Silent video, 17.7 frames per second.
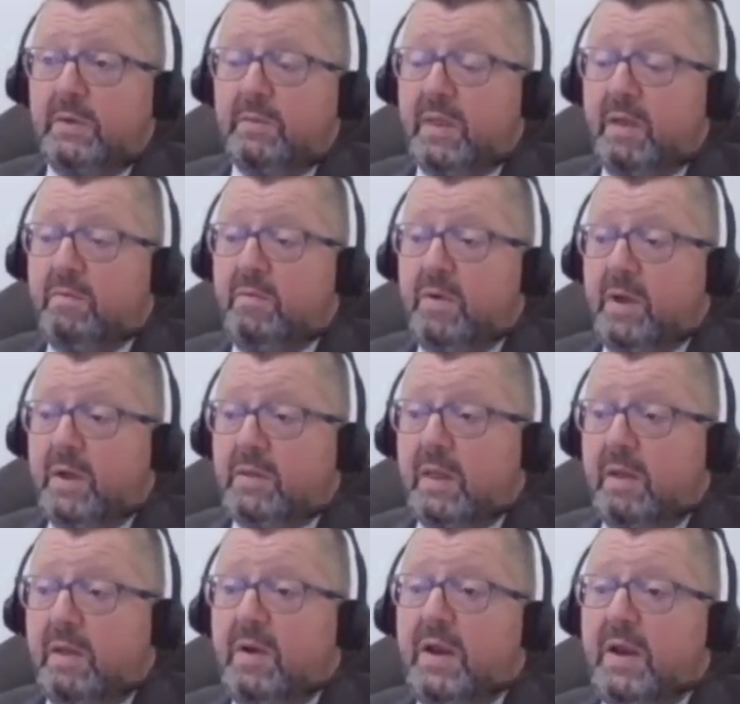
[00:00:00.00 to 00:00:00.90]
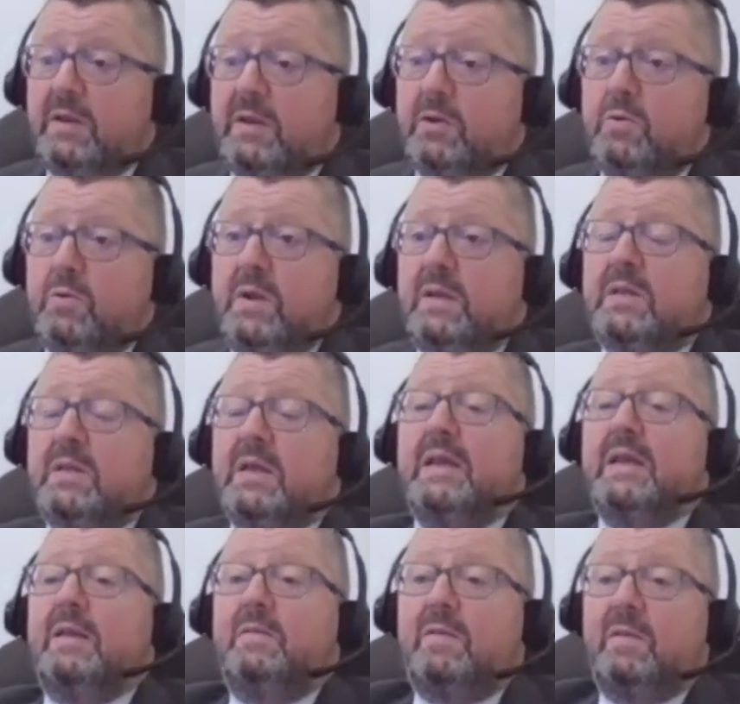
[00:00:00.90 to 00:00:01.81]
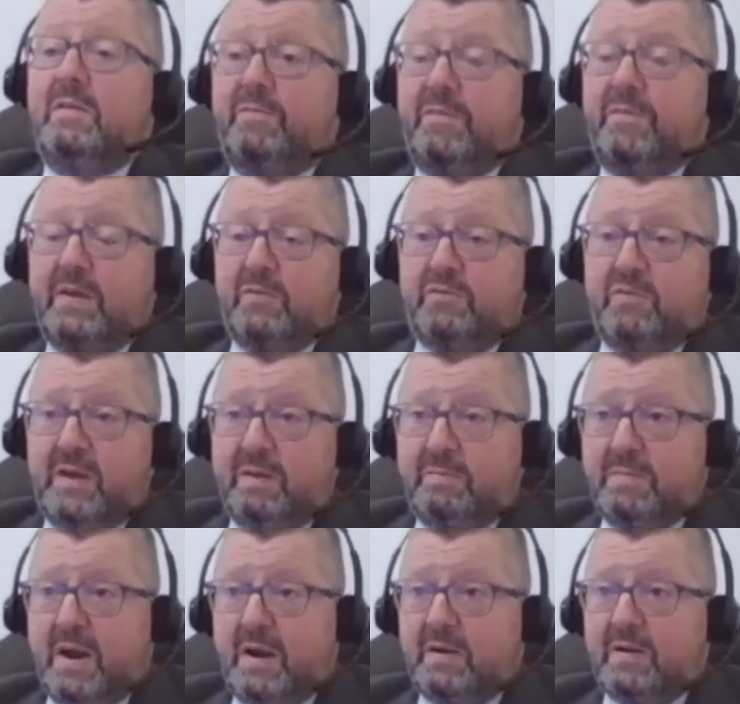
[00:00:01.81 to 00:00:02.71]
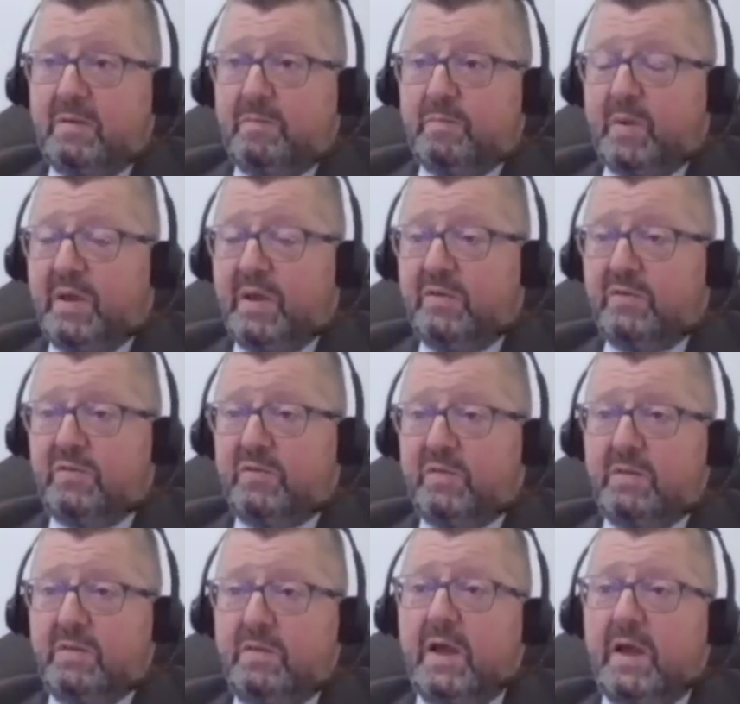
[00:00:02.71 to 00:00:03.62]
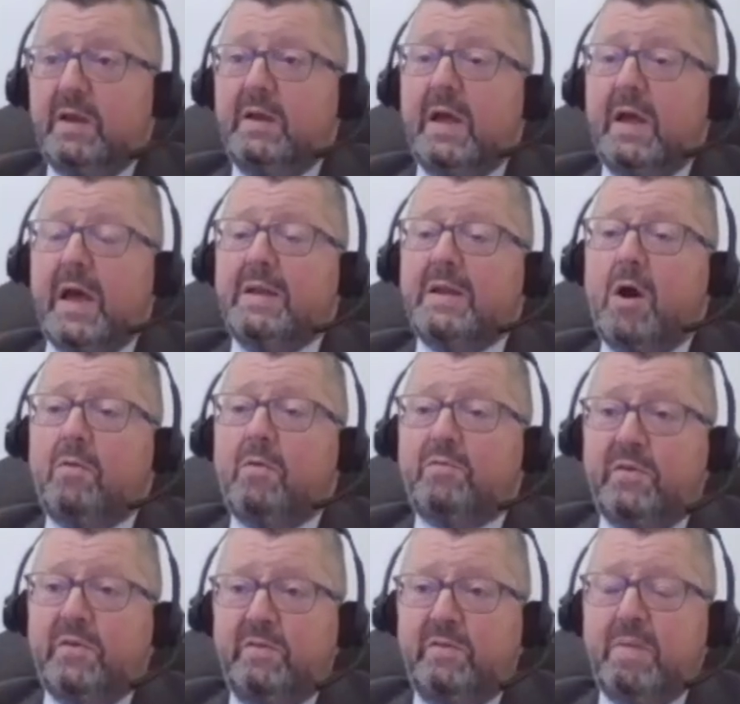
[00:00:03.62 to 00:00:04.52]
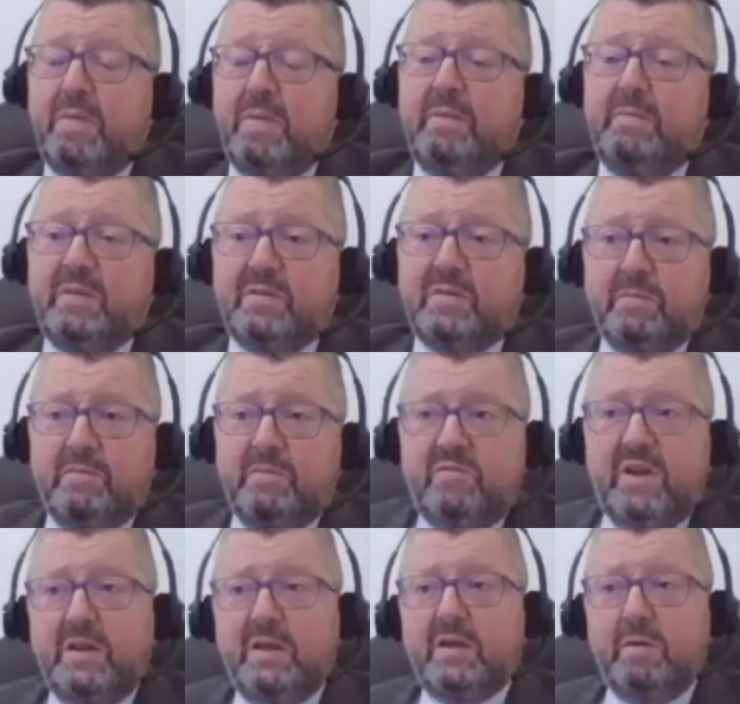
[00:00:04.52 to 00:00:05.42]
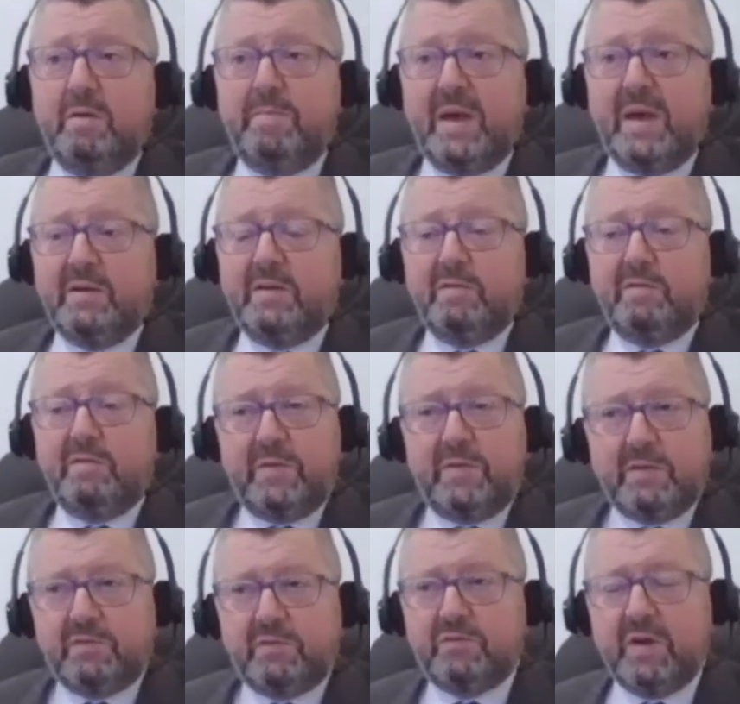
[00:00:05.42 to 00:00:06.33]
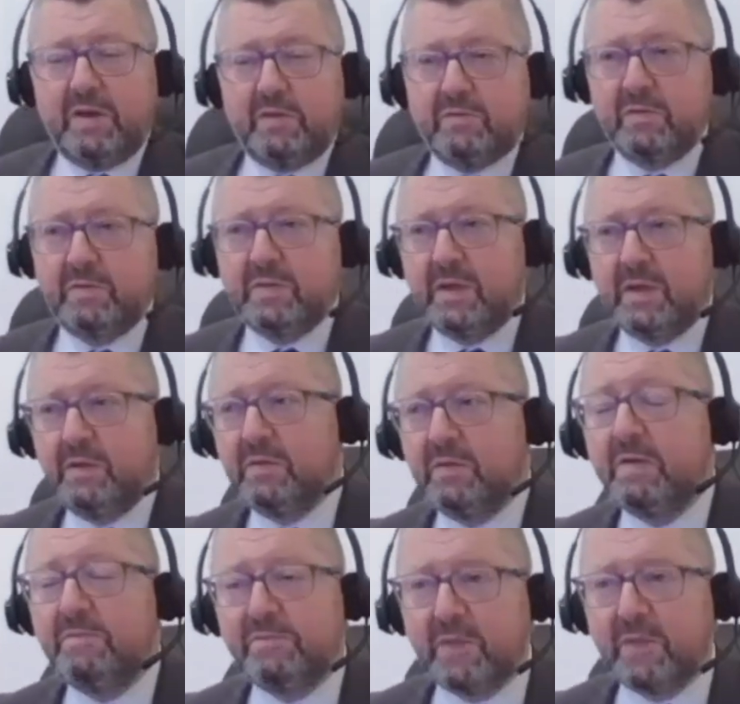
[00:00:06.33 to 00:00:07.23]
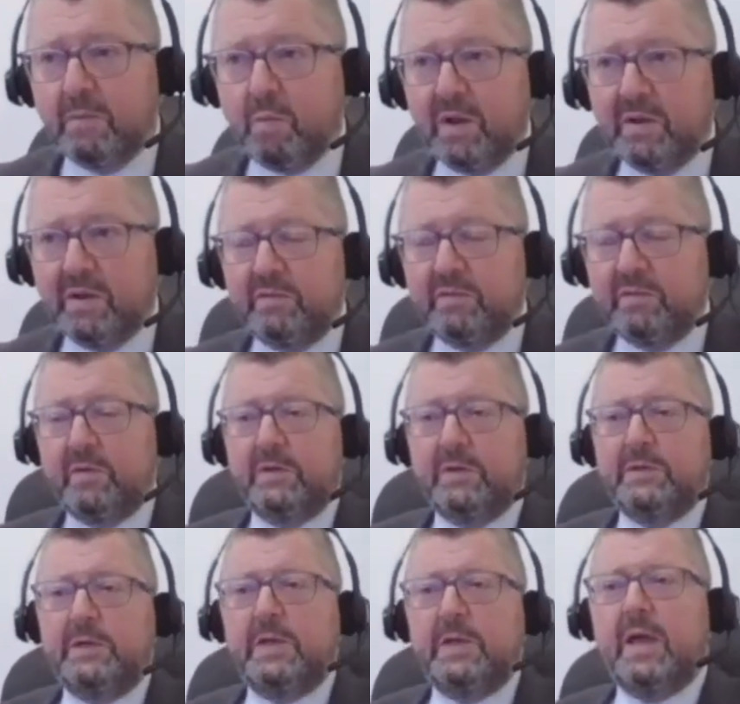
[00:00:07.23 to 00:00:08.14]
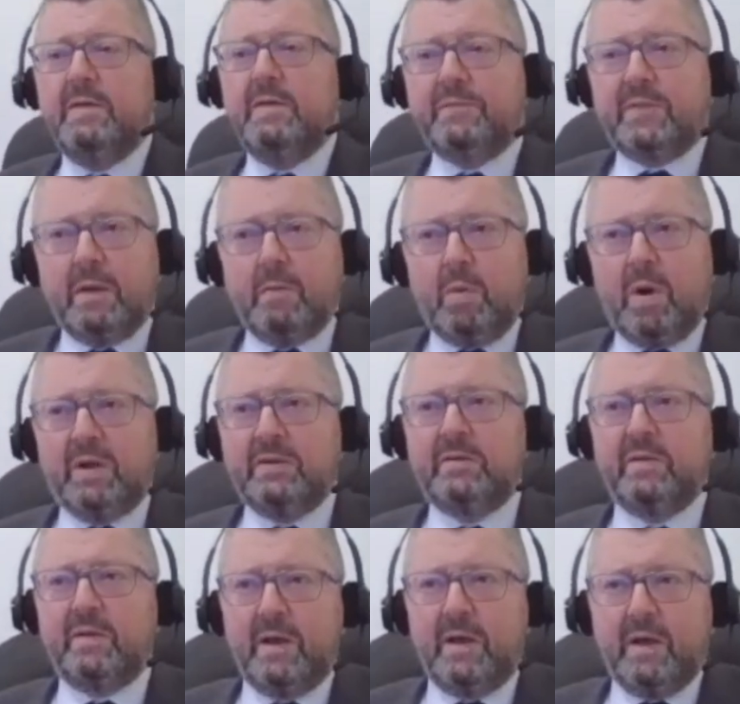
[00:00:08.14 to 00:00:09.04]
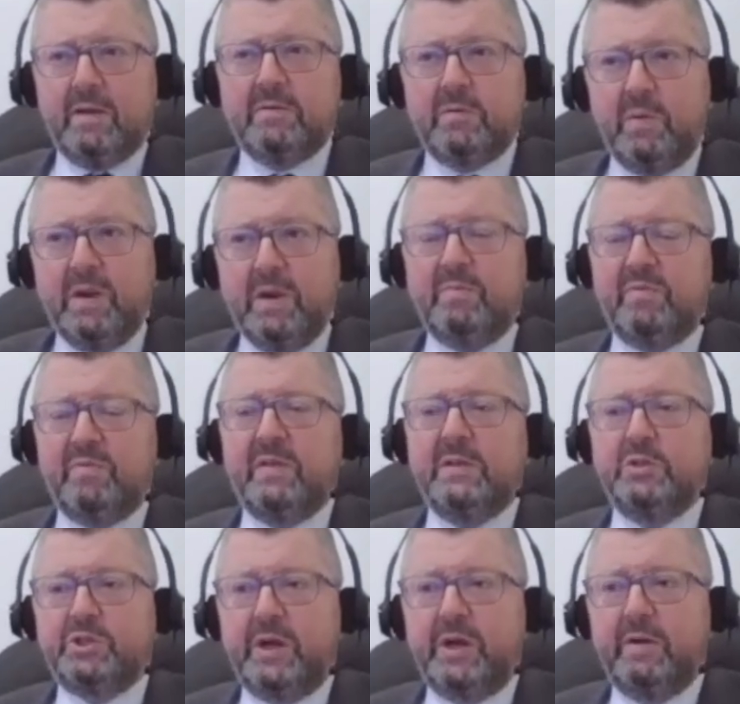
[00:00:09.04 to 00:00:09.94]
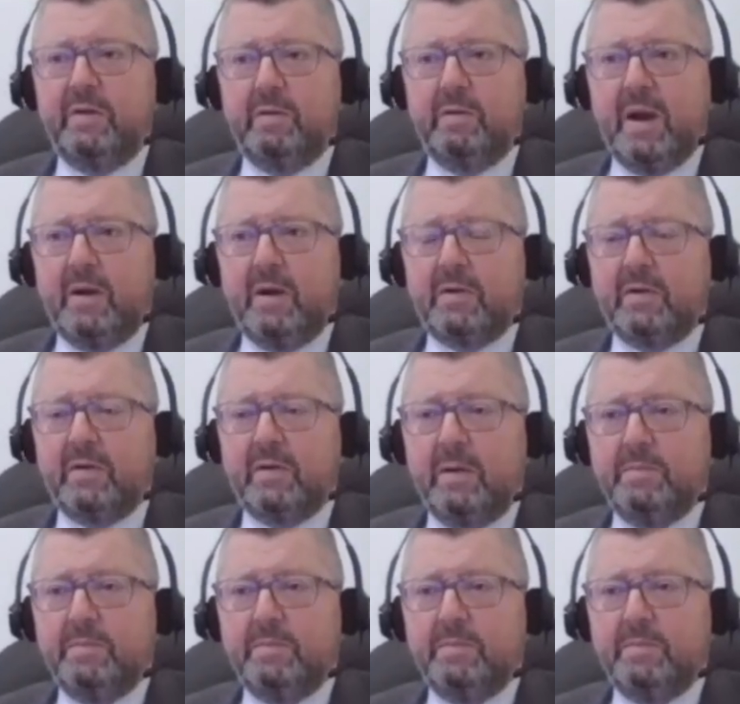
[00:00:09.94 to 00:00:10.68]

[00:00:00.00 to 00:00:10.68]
They really do need to get into the fixed rate marketplace and offering maybe some really competitive fixed rates and things if they want a 20% share of the market.